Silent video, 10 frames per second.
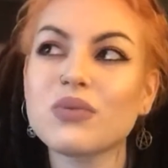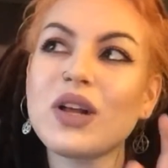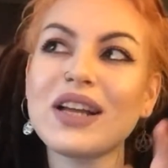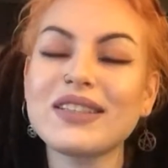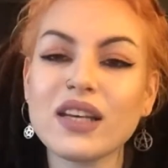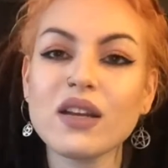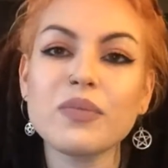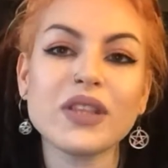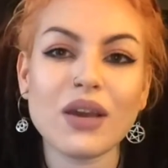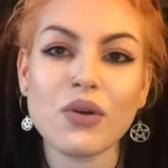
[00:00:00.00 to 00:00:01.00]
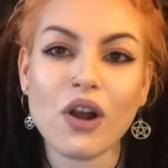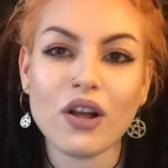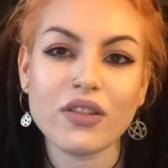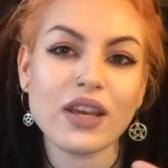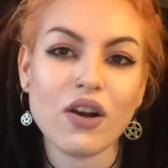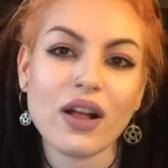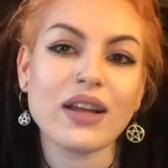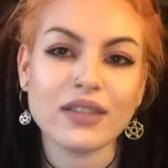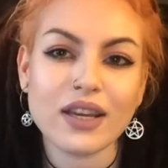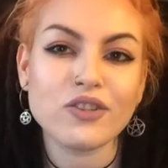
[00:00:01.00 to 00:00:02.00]
Well, I did, but they all
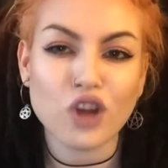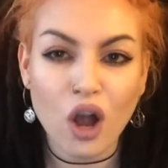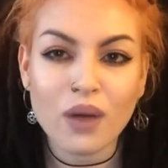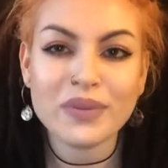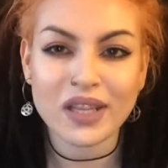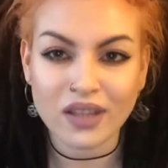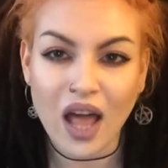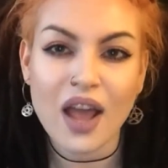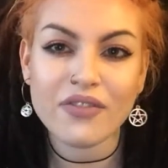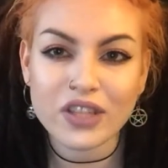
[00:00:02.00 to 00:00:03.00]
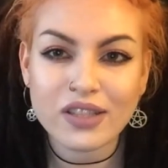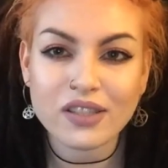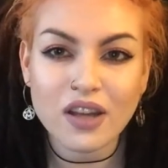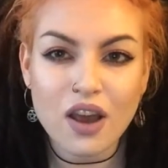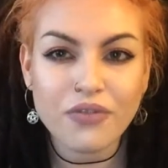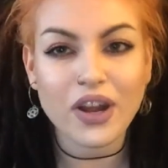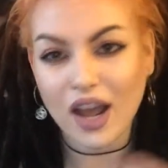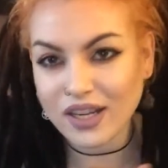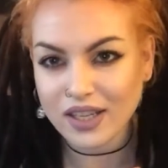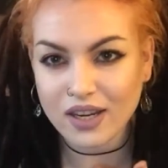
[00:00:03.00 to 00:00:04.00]
had like jobs and lives and stuff, and
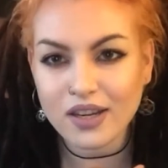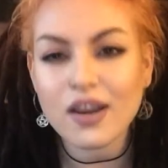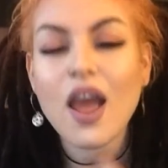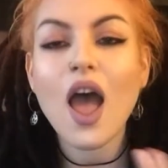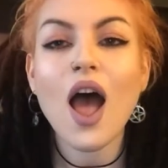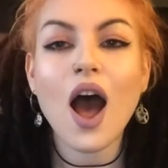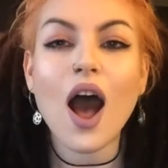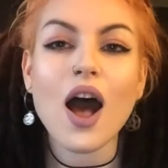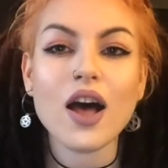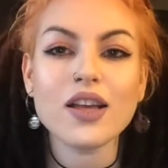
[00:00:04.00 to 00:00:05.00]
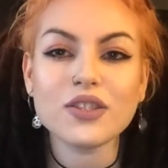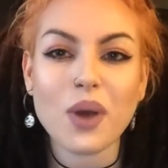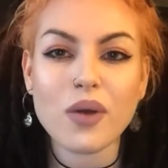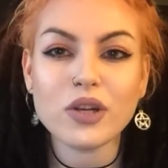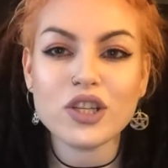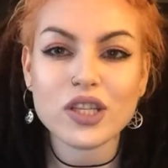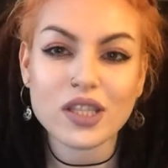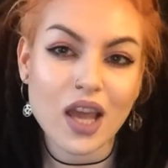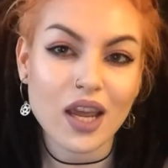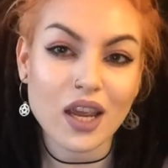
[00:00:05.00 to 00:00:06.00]
I didn't. So I would
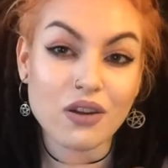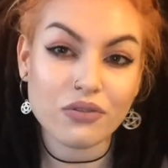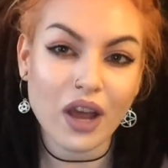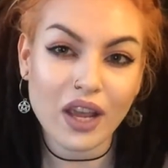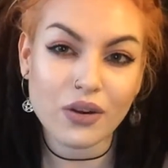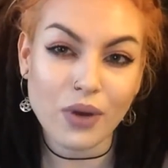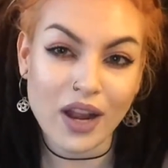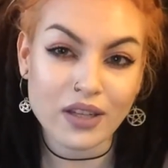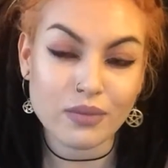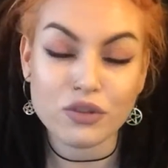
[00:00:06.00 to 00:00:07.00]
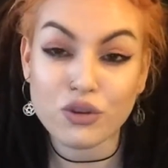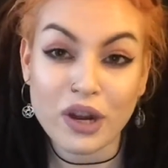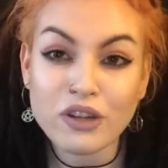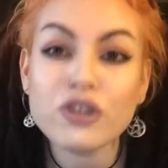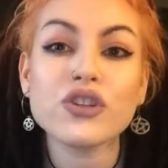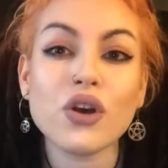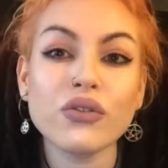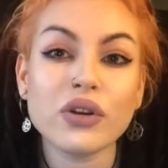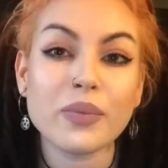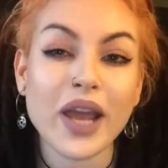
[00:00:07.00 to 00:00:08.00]
just like invite random strangers
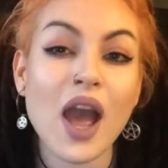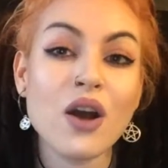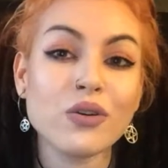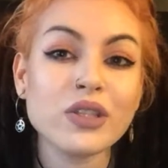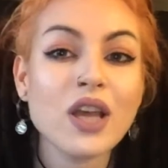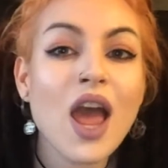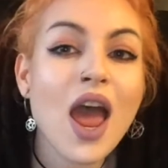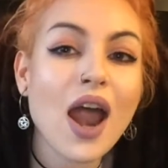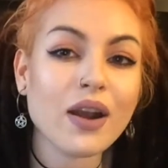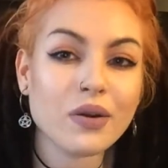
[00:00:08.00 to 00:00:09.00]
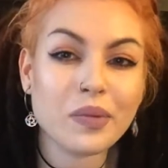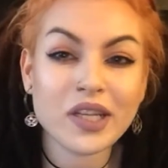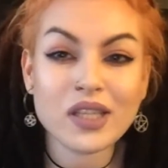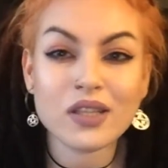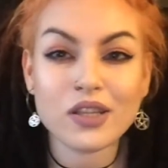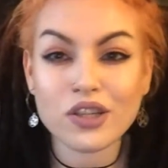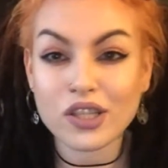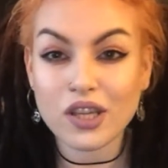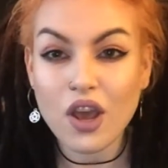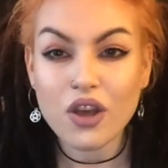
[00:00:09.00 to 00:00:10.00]
over to my house, and I would basically
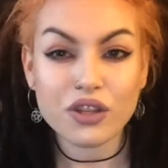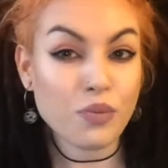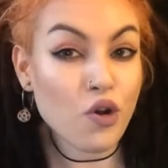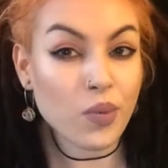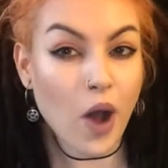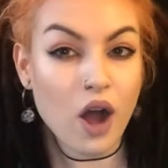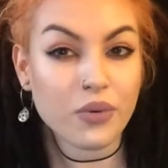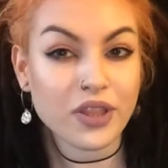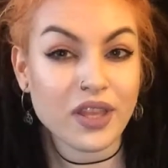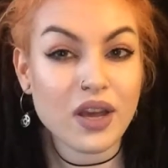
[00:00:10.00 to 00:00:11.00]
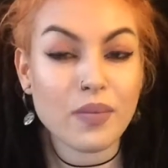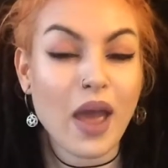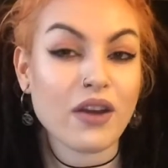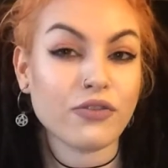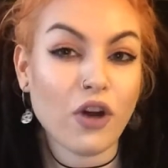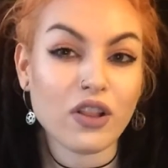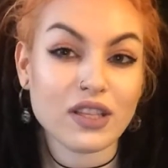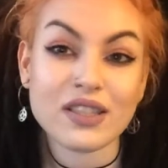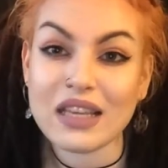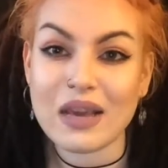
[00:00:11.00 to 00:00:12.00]
just smoke pot with them and fall
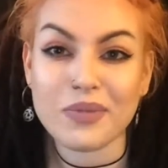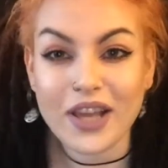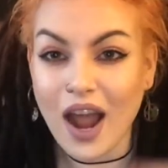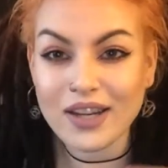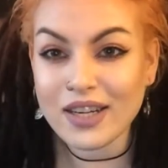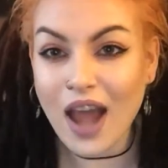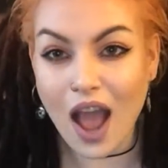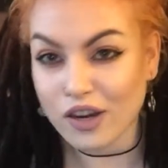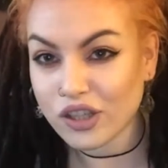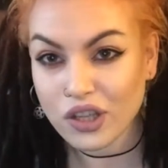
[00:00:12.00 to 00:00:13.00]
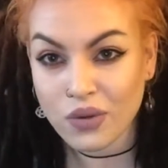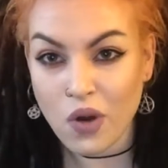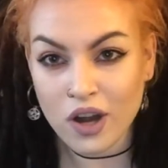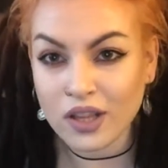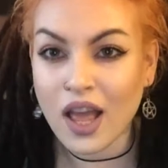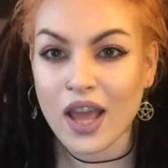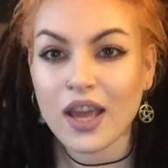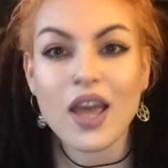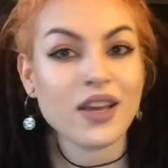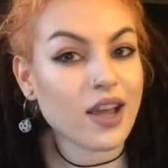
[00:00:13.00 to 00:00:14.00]
asleep. Like I didn't actually want to
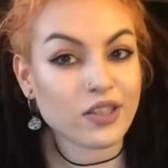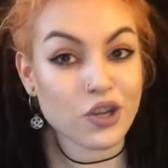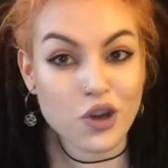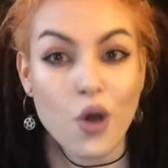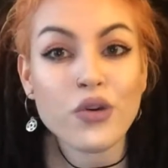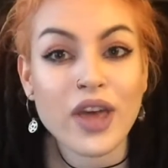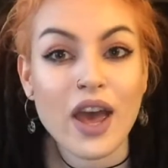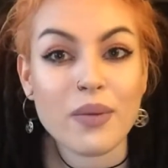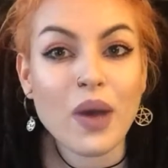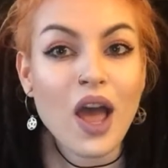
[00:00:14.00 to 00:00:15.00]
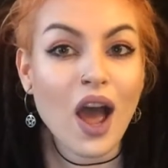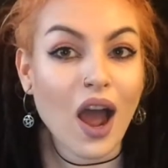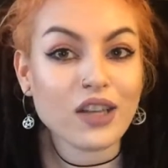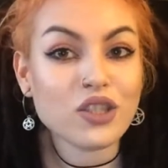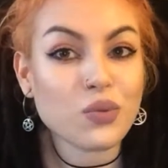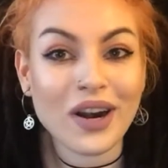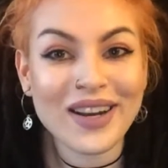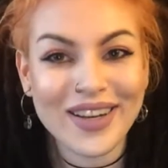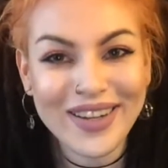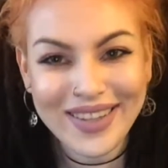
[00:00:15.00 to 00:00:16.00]
like get to know them. I just
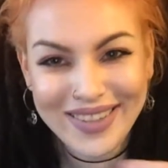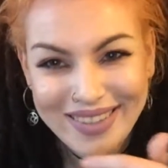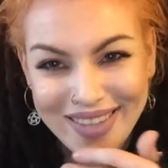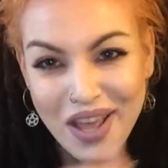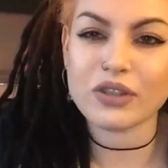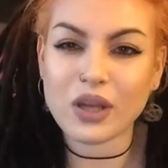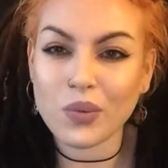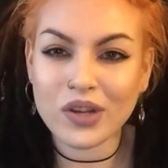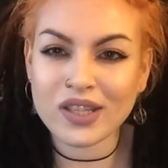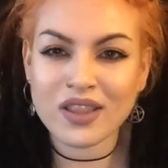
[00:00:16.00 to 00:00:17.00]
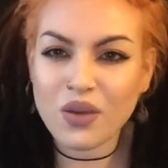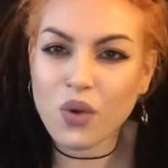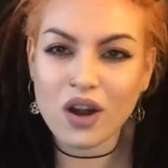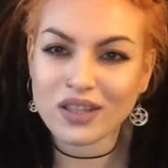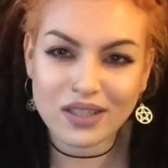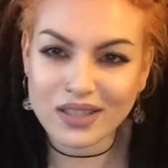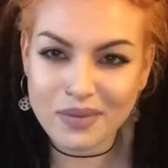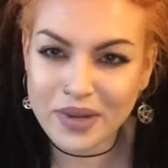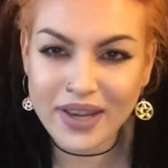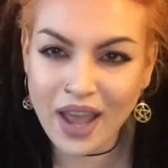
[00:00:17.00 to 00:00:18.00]
wanted to for some reason they wanted to
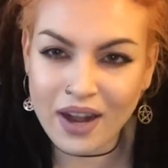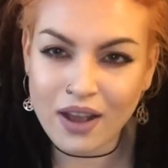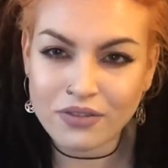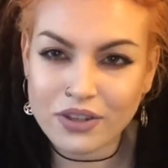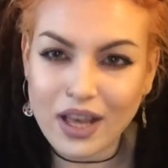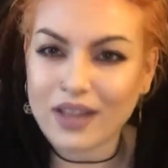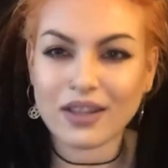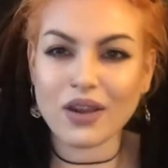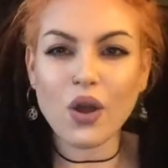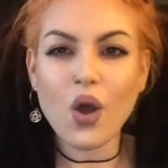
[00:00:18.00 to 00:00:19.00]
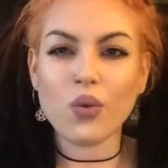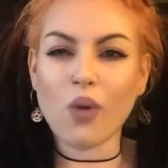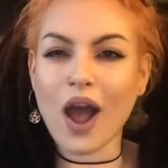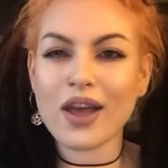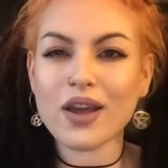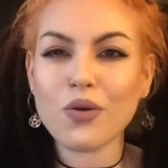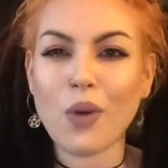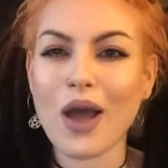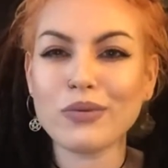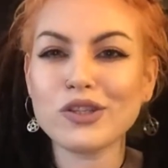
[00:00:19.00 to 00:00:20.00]
see me again after that. Like
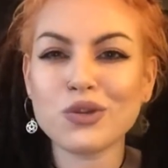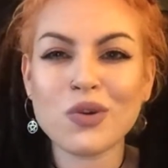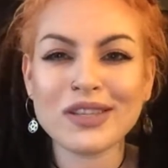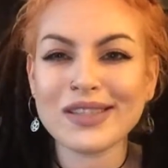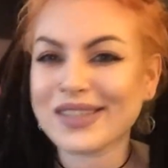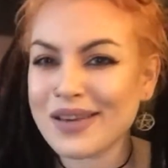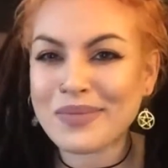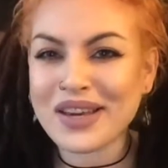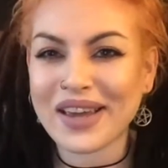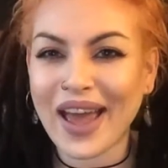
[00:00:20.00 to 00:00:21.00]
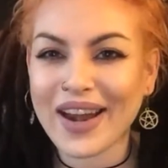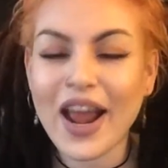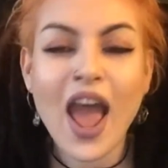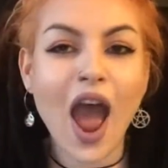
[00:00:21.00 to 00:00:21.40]
why would you want to see me again?